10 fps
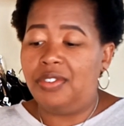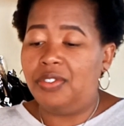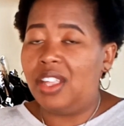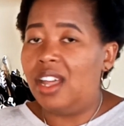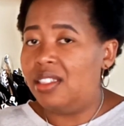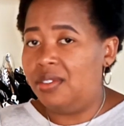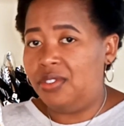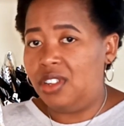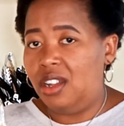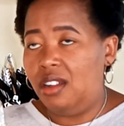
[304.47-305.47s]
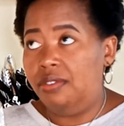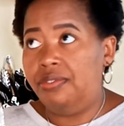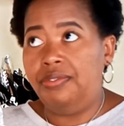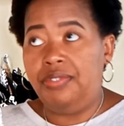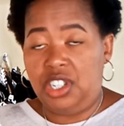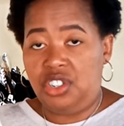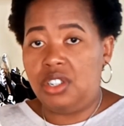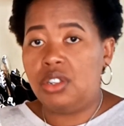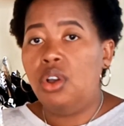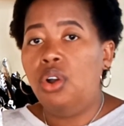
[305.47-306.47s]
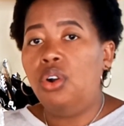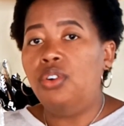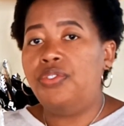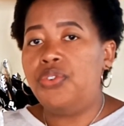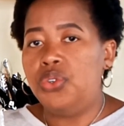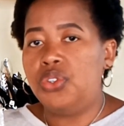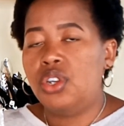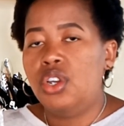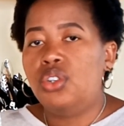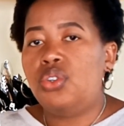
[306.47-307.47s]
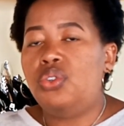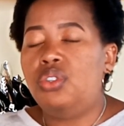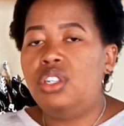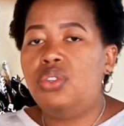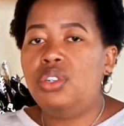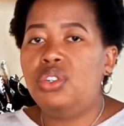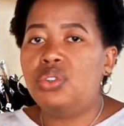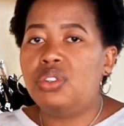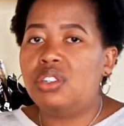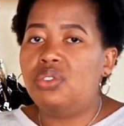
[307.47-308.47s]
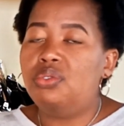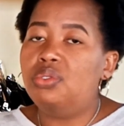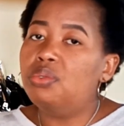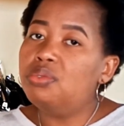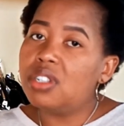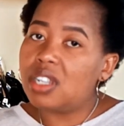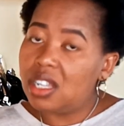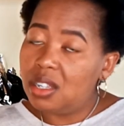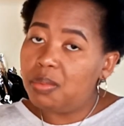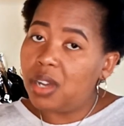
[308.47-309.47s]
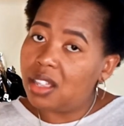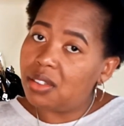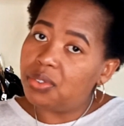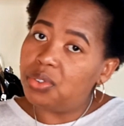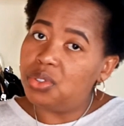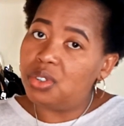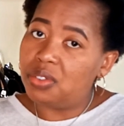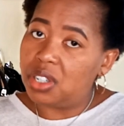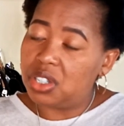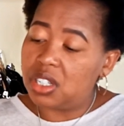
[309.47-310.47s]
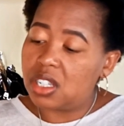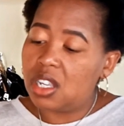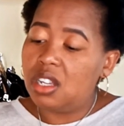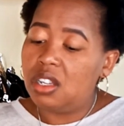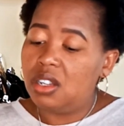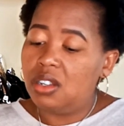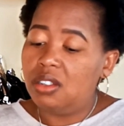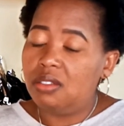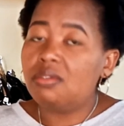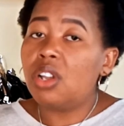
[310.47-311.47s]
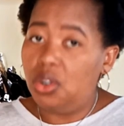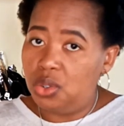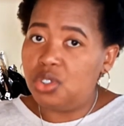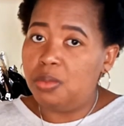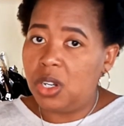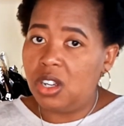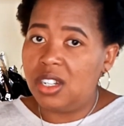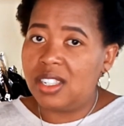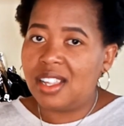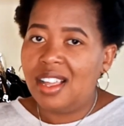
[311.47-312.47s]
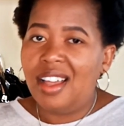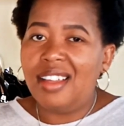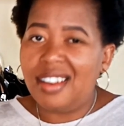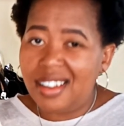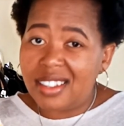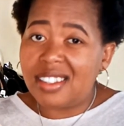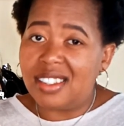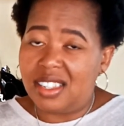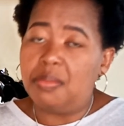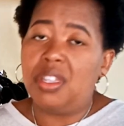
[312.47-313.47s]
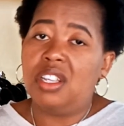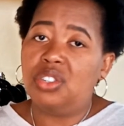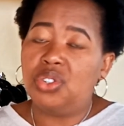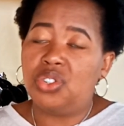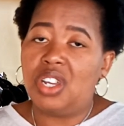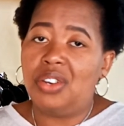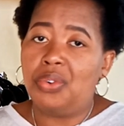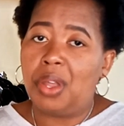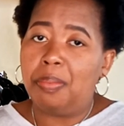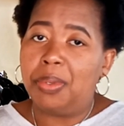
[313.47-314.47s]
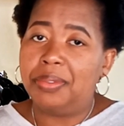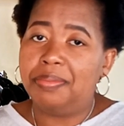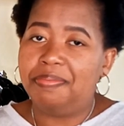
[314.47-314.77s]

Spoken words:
of the other veggies or fruits. So you need to ensure that you don't keep other fruits or veggies close to bananas unless it's something that you're trying to ripen.